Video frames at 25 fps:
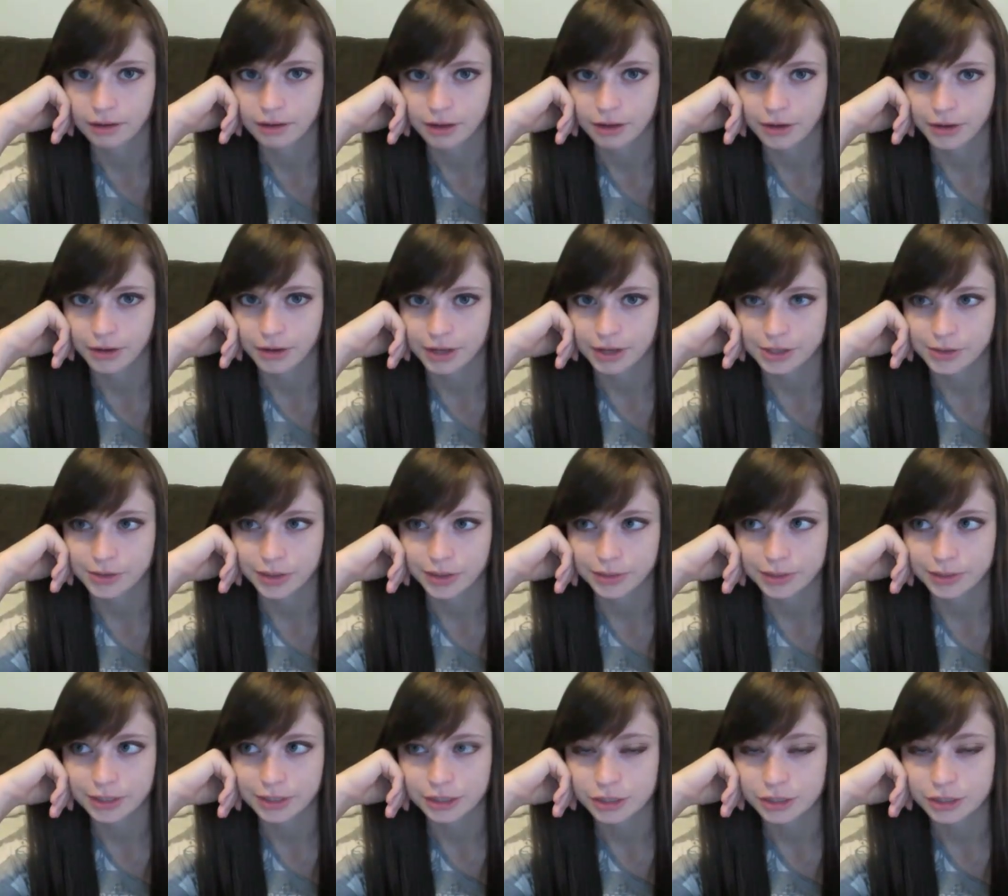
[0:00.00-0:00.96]
Okay, so I
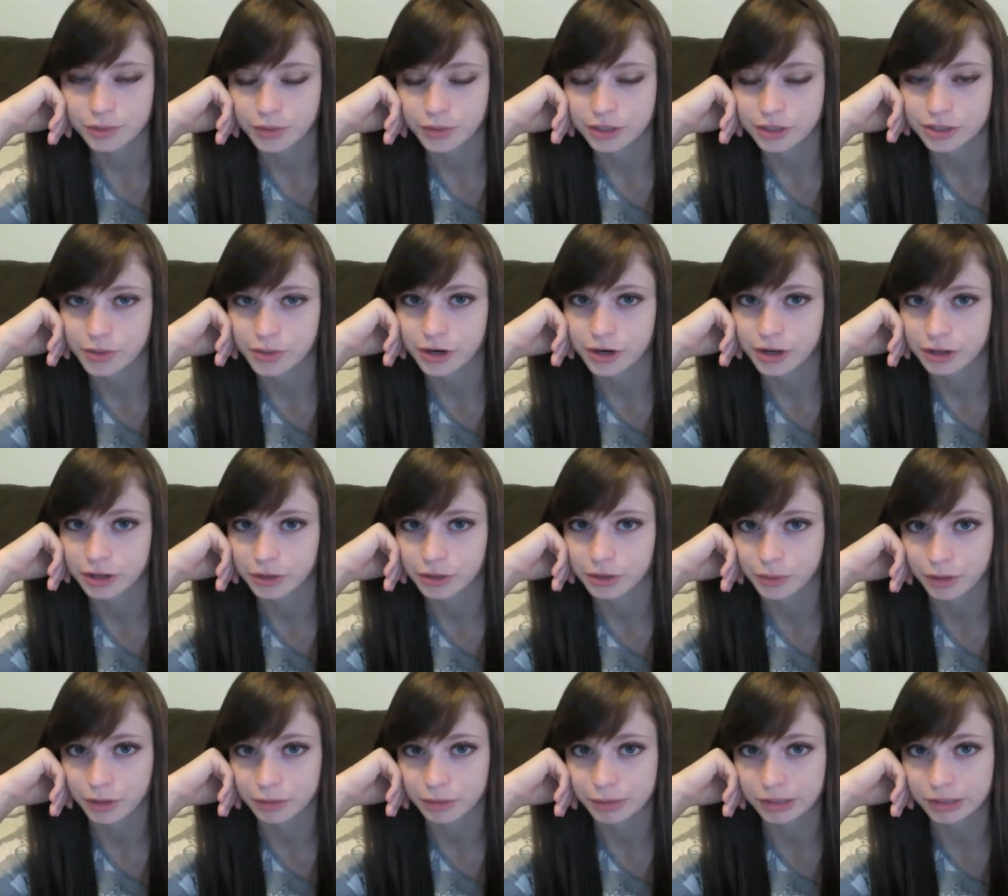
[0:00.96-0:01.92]
really just wanted to work in the
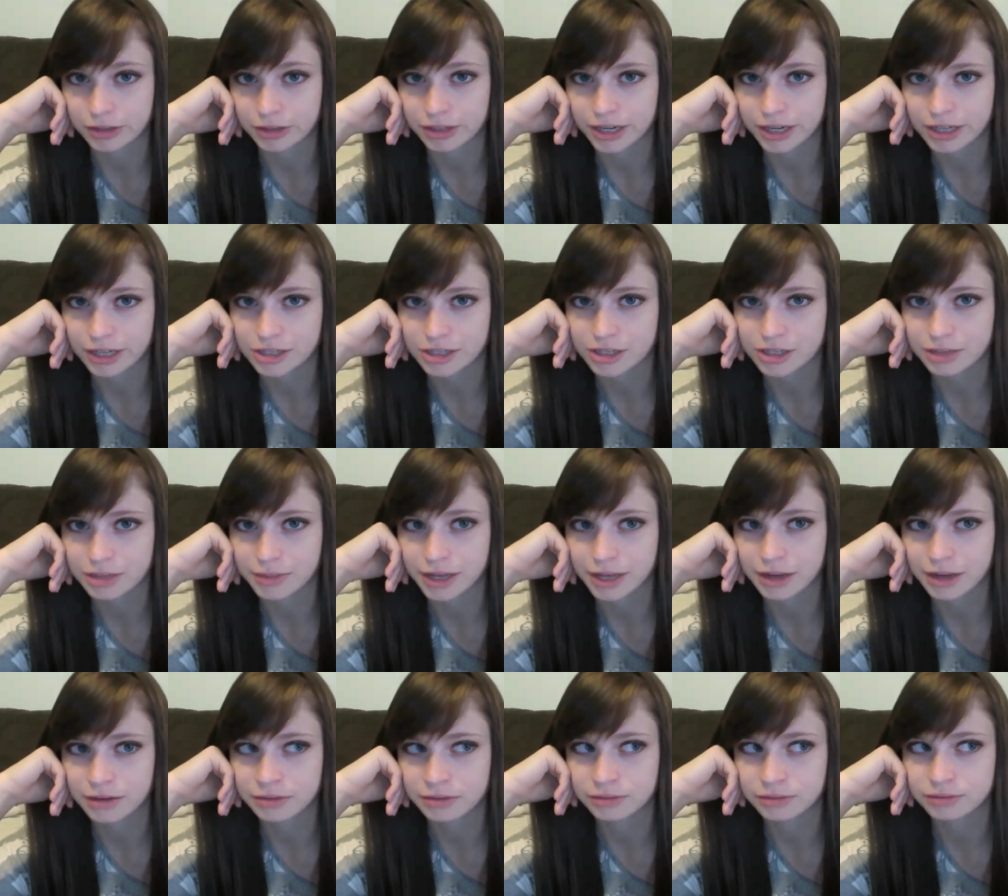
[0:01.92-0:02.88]
word balderdash
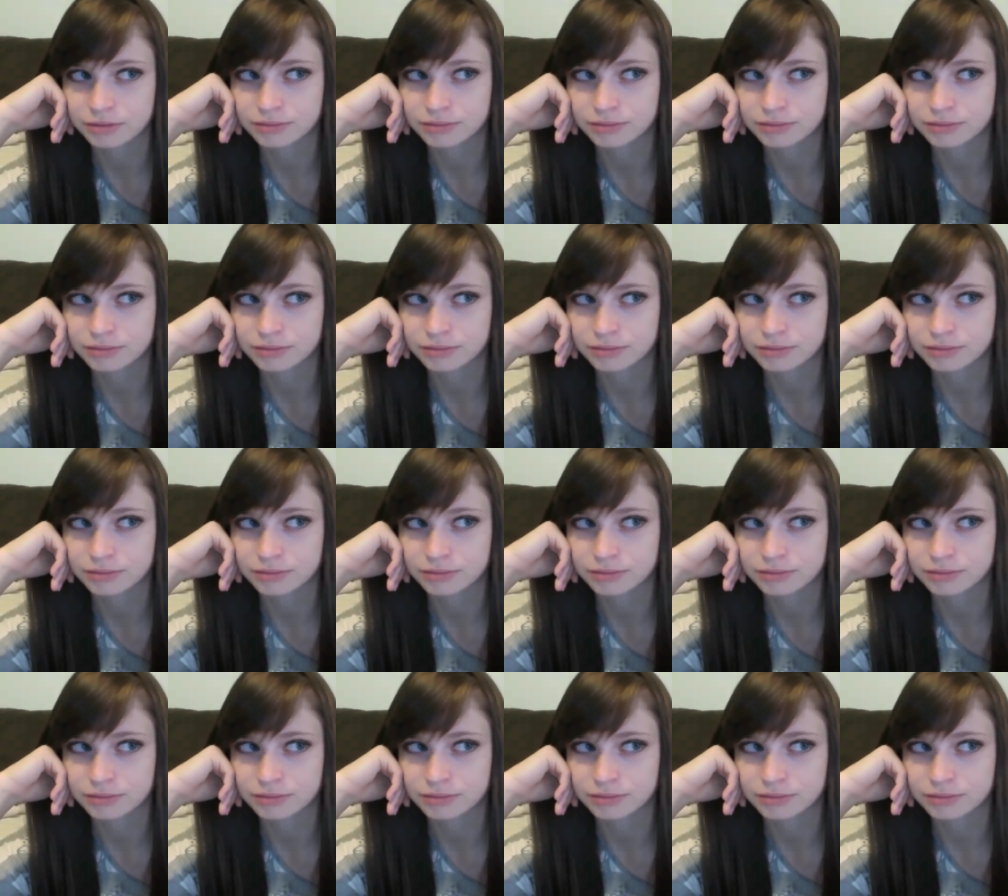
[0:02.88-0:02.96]
somehow.